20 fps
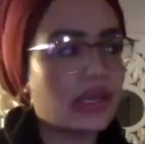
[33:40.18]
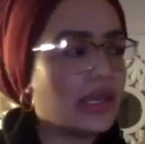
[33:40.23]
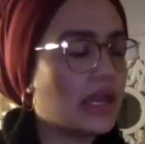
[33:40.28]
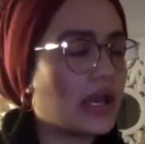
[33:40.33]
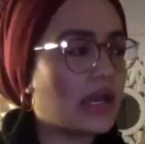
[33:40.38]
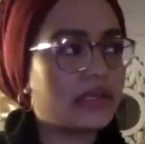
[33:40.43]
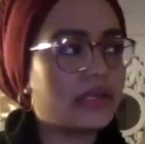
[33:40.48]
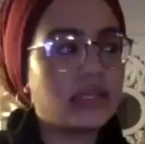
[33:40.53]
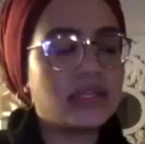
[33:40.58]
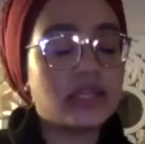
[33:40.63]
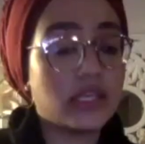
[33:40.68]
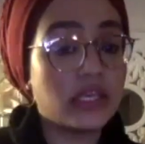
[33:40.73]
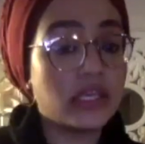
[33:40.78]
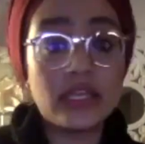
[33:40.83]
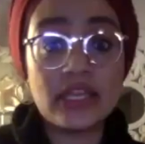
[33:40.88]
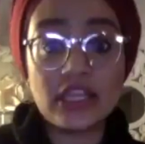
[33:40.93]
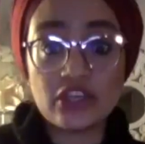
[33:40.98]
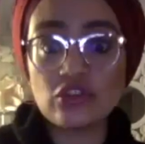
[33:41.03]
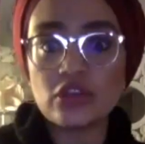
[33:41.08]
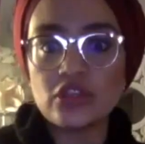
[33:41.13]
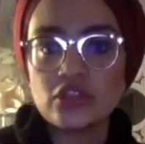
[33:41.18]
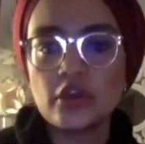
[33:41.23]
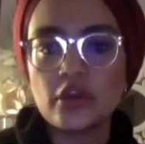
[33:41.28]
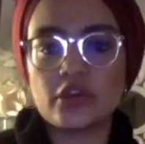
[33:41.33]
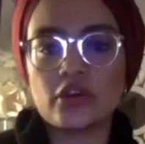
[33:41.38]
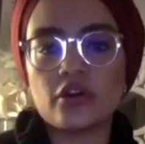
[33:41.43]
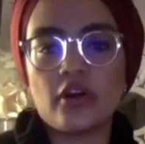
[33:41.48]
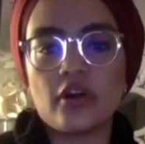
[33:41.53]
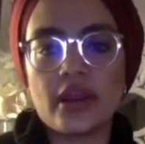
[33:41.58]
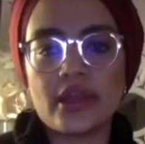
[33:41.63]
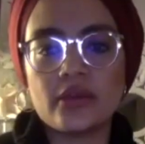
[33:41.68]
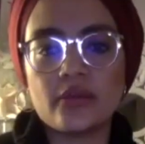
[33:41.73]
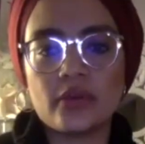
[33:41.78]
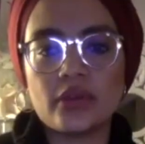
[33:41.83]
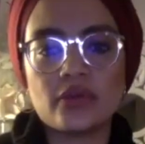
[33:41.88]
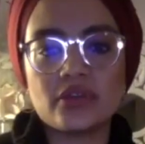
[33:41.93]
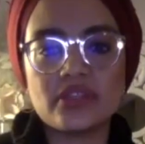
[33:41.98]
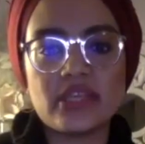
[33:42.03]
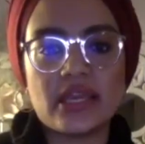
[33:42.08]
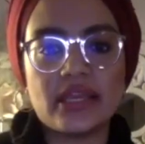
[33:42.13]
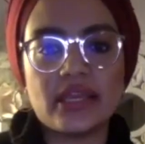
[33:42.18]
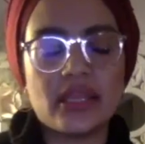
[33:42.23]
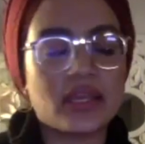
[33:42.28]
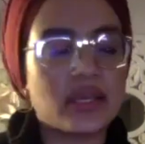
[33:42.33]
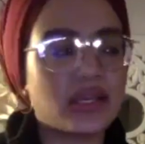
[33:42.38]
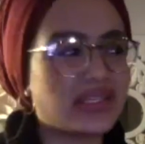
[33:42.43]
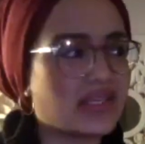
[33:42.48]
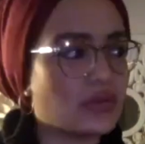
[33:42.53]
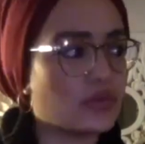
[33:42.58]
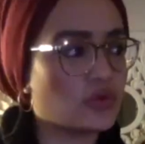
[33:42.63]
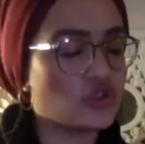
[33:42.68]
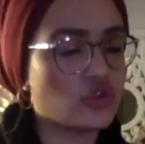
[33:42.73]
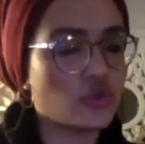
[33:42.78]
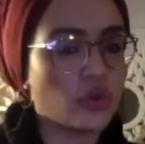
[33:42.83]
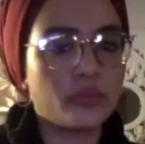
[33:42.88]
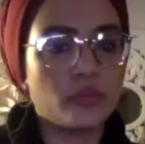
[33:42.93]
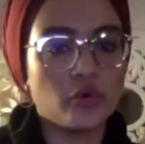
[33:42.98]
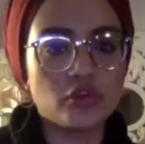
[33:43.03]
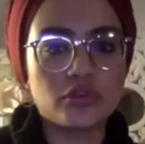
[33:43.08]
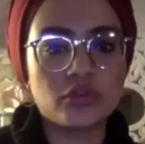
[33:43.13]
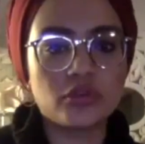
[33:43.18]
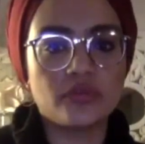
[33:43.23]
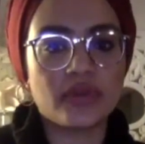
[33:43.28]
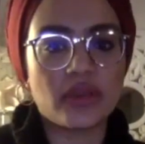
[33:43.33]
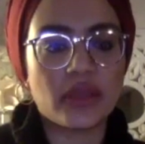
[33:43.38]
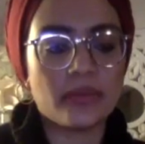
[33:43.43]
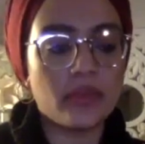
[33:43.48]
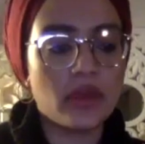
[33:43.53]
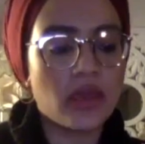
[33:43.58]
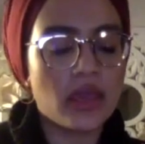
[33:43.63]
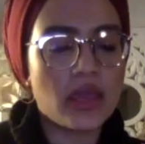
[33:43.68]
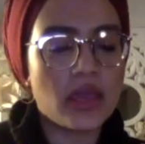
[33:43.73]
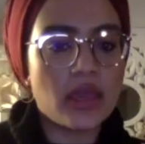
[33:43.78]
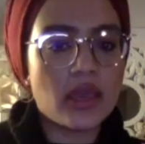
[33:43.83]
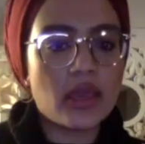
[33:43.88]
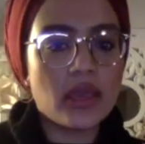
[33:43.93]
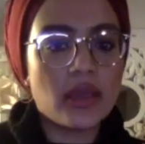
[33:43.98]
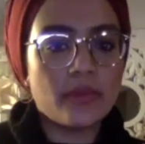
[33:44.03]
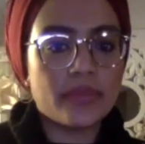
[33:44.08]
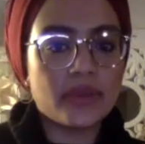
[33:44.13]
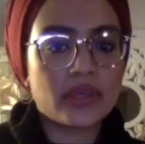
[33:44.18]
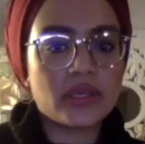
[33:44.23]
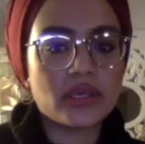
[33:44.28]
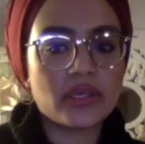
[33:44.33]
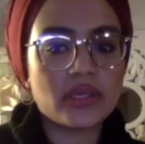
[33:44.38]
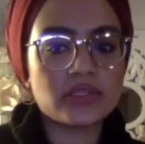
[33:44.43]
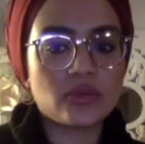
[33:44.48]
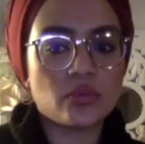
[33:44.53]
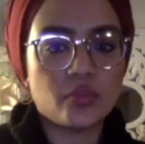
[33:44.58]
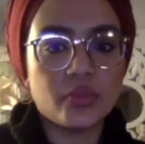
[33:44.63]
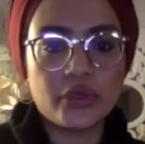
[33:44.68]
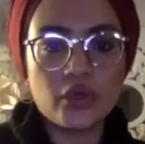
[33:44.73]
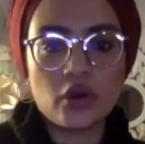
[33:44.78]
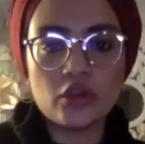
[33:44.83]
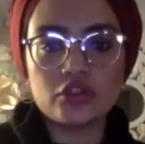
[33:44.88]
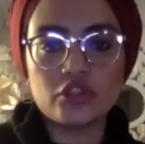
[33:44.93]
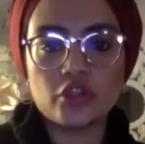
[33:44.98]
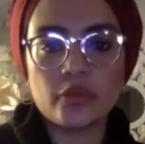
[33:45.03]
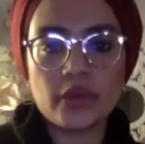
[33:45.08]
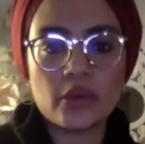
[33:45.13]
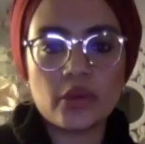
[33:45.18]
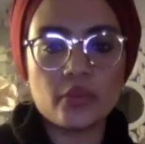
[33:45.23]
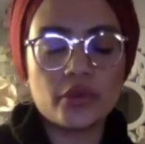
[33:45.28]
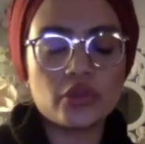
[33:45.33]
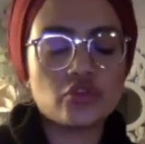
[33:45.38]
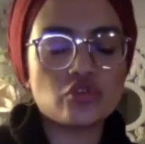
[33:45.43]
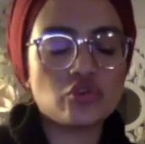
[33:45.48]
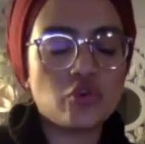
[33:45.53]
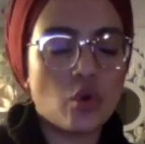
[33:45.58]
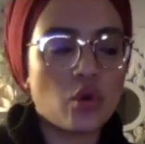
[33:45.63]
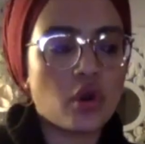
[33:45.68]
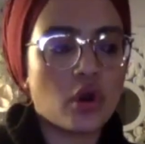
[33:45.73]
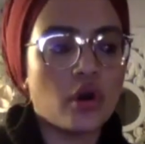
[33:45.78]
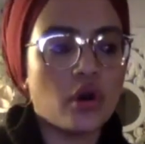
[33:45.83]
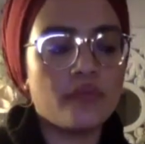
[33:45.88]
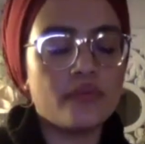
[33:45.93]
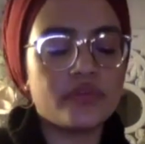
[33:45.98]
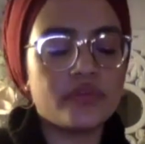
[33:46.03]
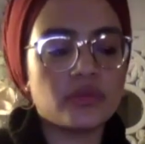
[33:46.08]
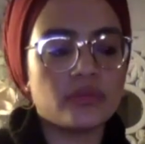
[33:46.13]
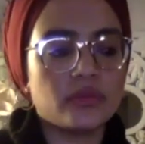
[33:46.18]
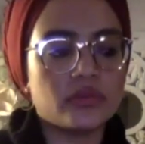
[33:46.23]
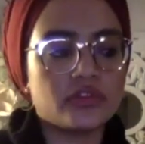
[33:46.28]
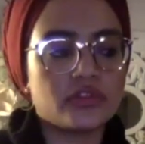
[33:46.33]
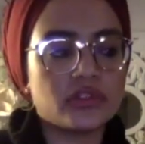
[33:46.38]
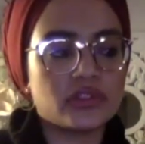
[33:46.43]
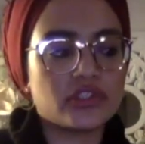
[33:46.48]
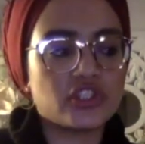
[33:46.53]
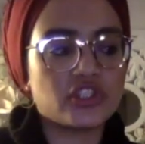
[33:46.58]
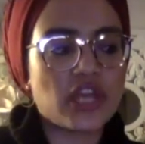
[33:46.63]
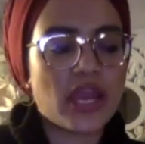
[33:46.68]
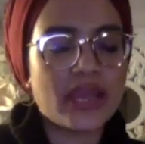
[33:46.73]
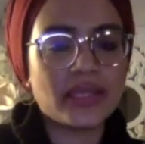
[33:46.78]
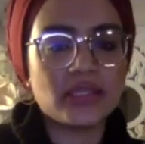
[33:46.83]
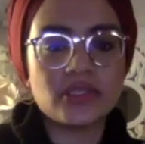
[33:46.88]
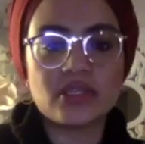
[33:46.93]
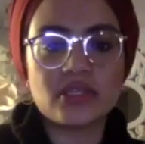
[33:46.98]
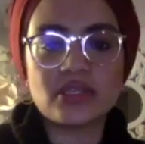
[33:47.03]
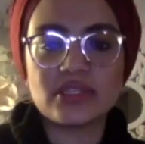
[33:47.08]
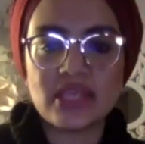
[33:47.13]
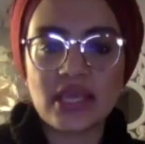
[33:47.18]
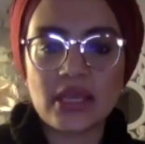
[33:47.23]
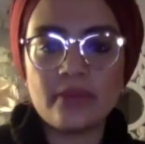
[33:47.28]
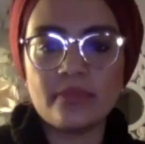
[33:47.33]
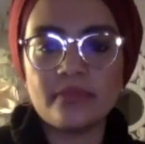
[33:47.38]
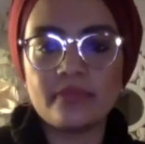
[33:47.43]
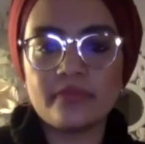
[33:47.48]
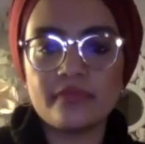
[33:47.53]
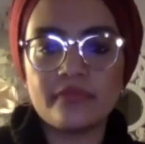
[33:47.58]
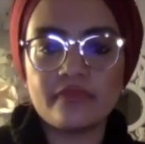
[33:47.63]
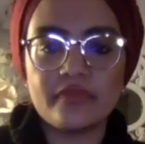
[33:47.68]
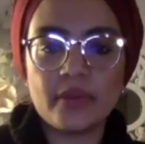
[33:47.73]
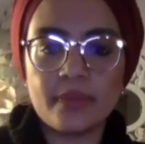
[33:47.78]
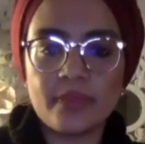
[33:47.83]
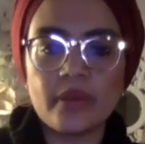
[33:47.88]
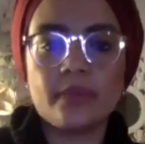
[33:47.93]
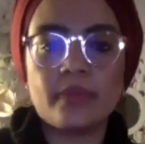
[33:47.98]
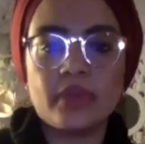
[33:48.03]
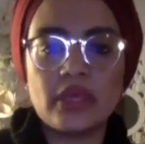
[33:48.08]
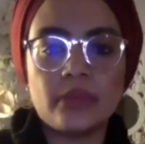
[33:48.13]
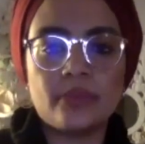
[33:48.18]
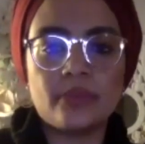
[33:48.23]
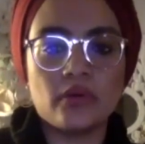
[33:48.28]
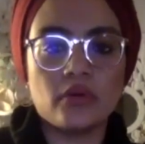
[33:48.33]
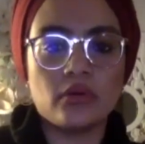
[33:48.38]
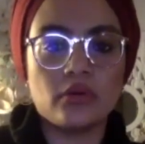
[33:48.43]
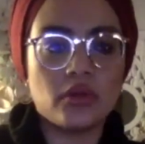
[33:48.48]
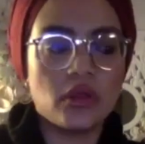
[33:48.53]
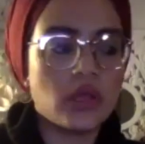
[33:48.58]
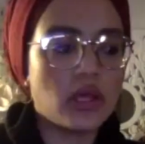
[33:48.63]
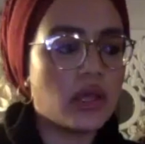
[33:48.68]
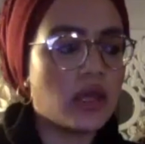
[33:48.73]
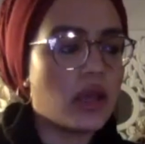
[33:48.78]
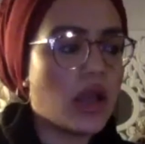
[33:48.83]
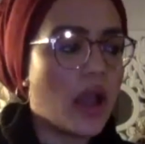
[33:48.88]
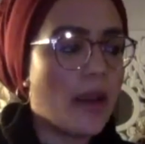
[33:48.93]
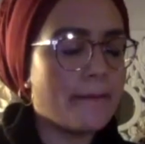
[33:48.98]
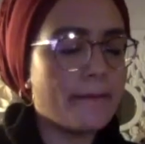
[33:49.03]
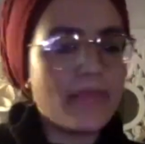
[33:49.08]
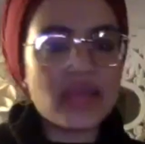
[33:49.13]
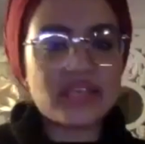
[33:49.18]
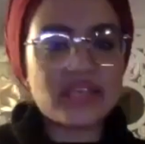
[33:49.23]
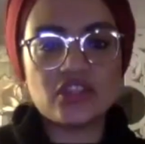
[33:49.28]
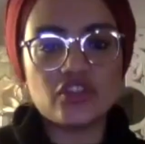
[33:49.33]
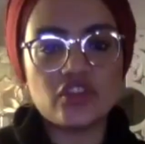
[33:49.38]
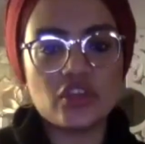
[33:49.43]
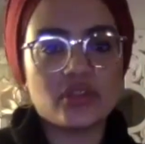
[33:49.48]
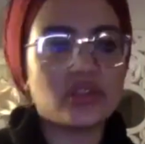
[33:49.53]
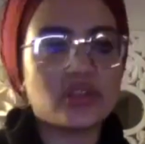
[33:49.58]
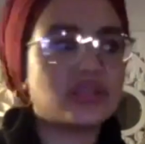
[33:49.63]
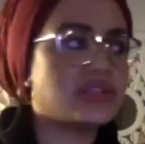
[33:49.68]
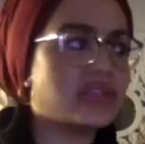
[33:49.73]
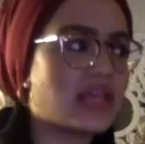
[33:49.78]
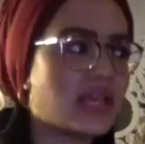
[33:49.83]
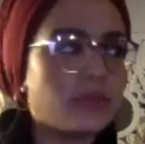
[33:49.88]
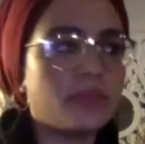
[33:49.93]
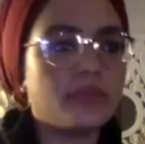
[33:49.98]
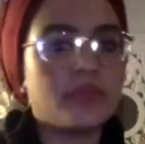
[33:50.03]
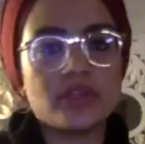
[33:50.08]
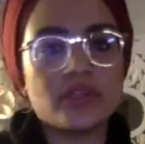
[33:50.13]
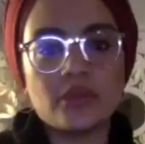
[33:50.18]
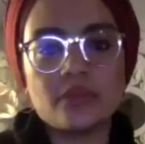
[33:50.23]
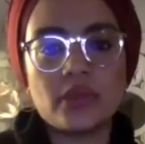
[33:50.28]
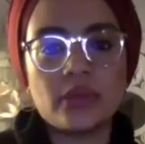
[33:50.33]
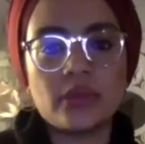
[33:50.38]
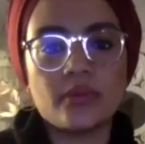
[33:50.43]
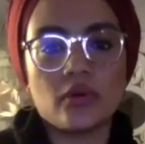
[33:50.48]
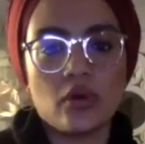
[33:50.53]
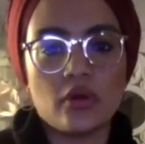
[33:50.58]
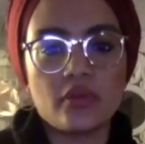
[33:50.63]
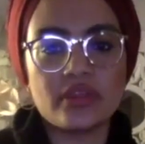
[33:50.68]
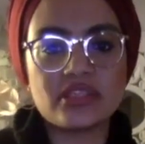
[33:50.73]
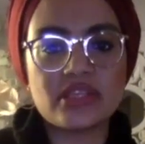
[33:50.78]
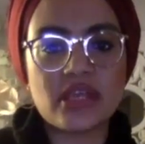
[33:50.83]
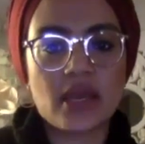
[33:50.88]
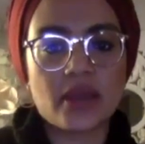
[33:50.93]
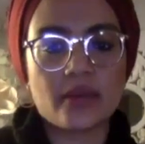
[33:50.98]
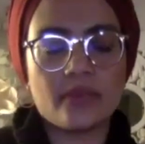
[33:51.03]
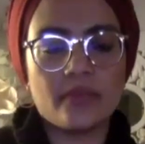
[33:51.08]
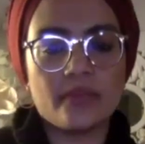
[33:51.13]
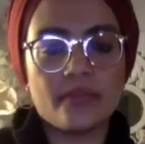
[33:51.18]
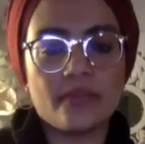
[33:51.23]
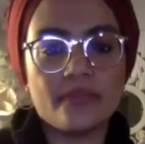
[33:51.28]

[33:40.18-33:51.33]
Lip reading: And he literally started crying when he was saying it, because it was so emotional for him. Because we all do it. We're so comfortable just chatting to the same flipping people and messaging the same bloody people all the time.